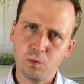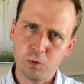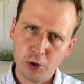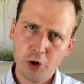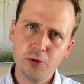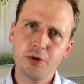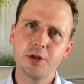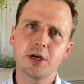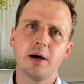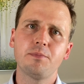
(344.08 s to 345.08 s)
go to the
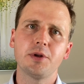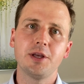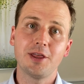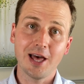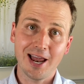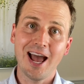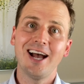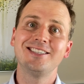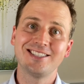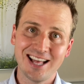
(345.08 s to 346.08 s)
company that
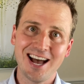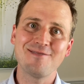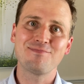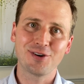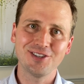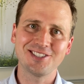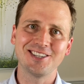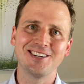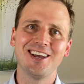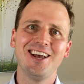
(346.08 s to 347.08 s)
has that
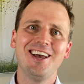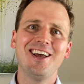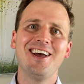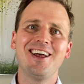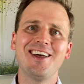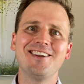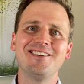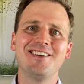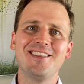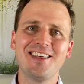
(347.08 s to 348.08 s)
person, and
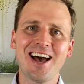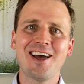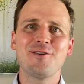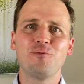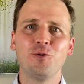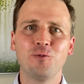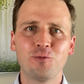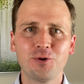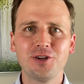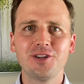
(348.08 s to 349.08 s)
that will
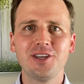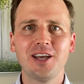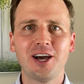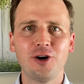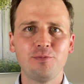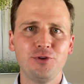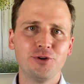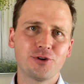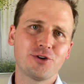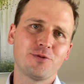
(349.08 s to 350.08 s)
really help
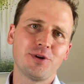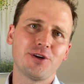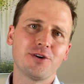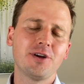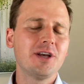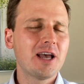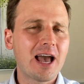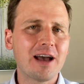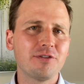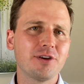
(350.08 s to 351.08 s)
your career,
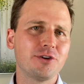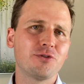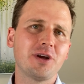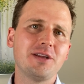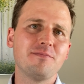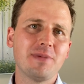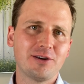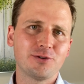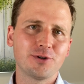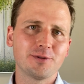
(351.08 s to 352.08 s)
having a great
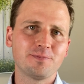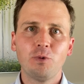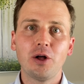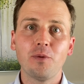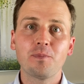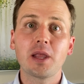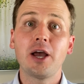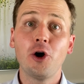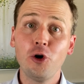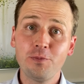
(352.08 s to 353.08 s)
mentor. Well, I
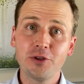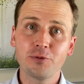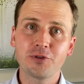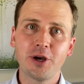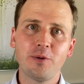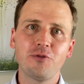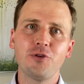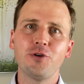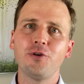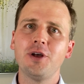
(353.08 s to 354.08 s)
hope this was
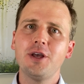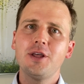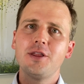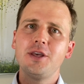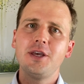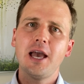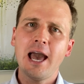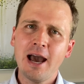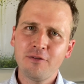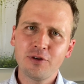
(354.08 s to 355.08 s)
helpful. The
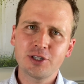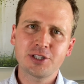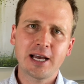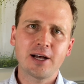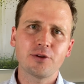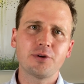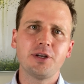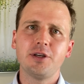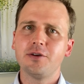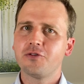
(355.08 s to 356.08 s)
average
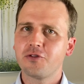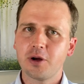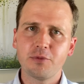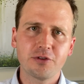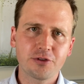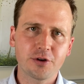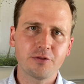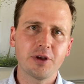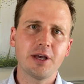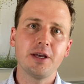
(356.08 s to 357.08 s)
salary from the
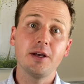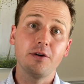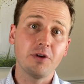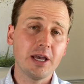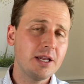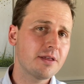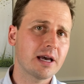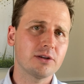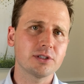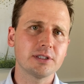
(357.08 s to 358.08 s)
survey of
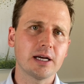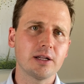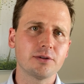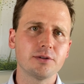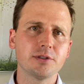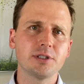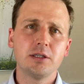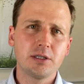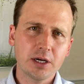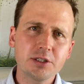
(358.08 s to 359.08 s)
$80,000
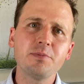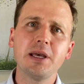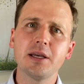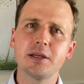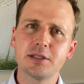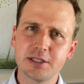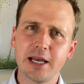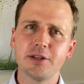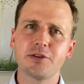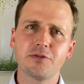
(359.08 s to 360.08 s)
does make
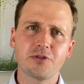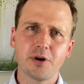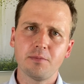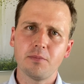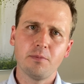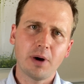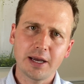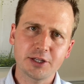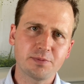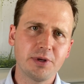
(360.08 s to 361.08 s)
sense from my
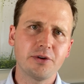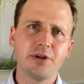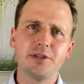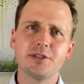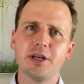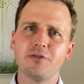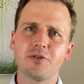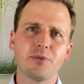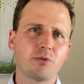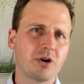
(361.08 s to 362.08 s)
experience and
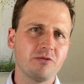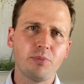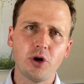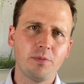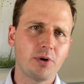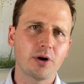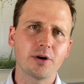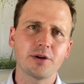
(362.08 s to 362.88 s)
from the rough ballpark